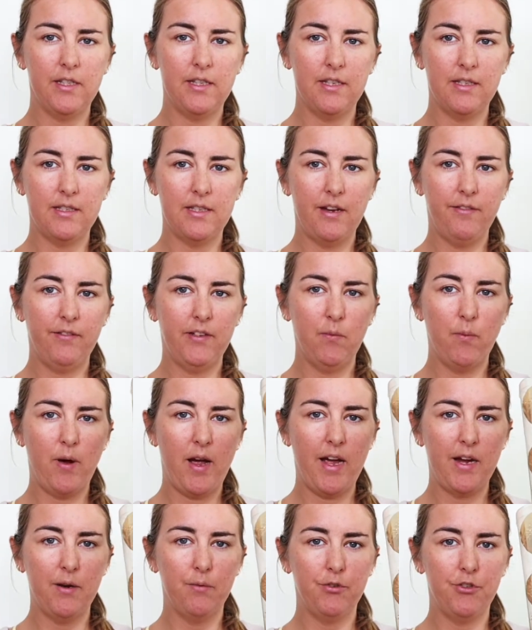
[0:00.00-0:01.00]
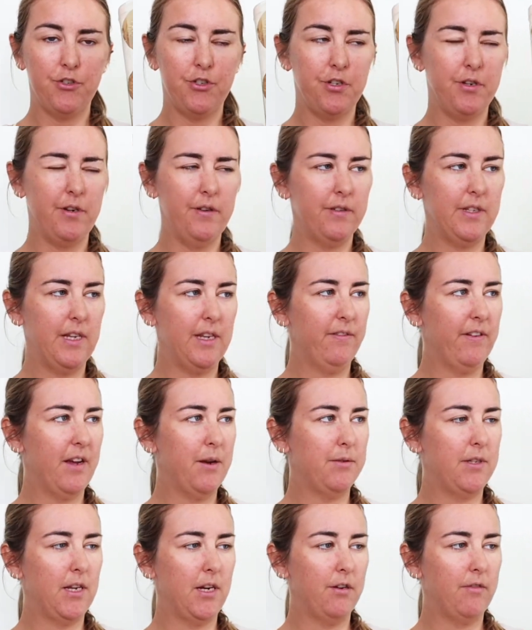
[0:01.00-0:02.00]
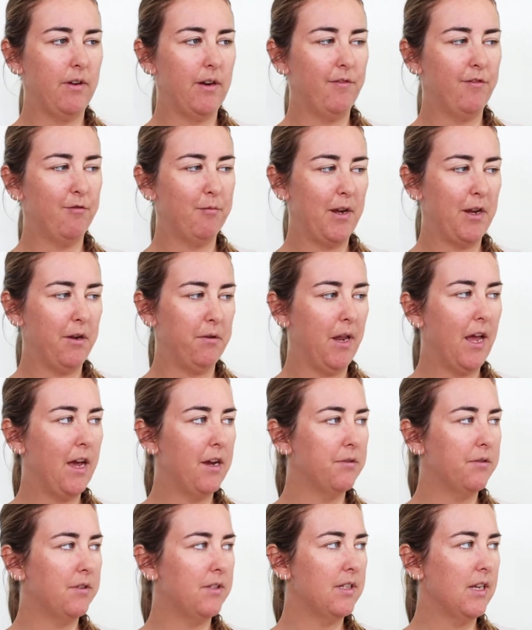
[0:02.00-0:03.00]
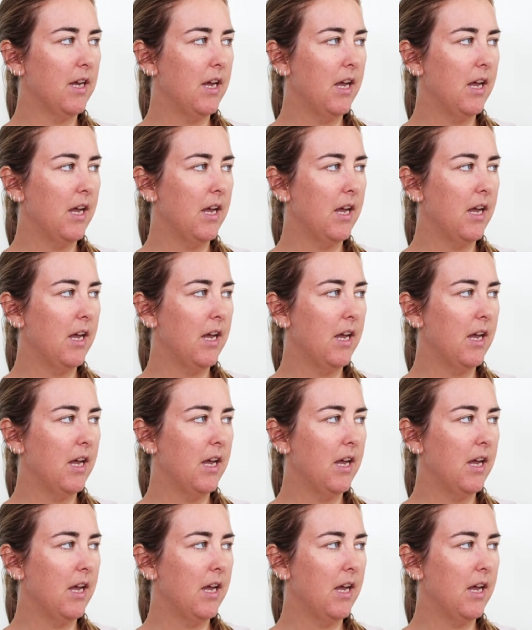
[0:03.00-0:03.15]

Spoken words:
This is definitely what I would choose if I was decorating for my own house.